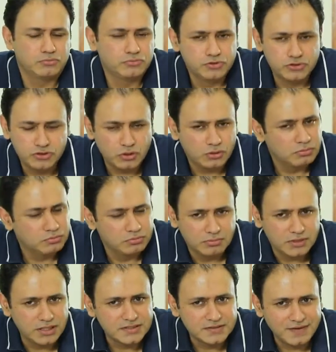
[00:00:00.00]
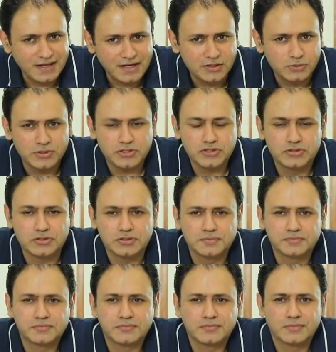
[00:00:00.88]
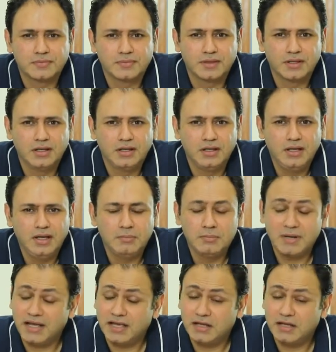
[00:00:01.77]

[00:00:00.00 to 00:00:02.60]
Sure, that's a valid question. But